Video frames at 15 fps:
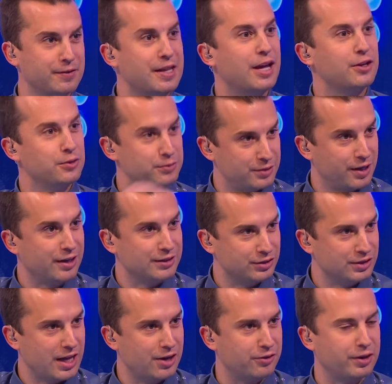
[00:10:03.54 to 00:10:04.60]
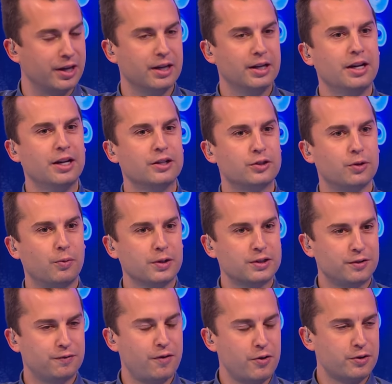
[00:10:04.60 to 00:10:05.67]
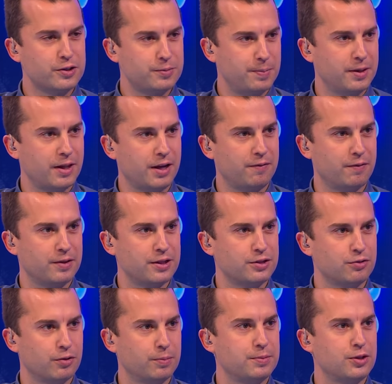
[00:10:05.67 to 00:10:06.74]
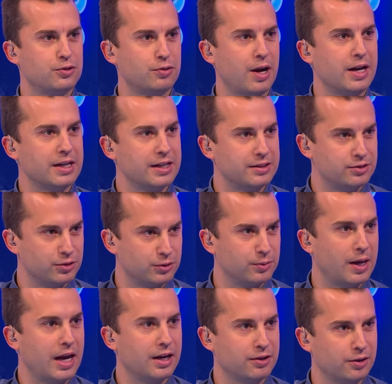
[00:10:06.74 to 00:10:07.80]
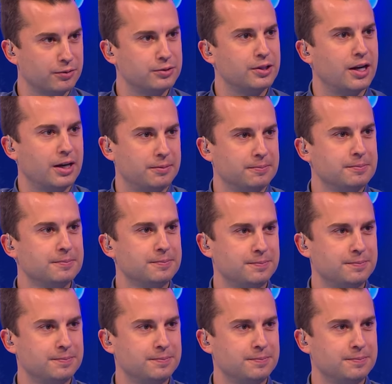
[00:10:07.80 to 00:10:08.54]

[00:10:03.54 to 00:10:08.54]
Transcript: given that Utah is Saturday. So what's the focus been like for this group to try and get to 8 and 0 tonight?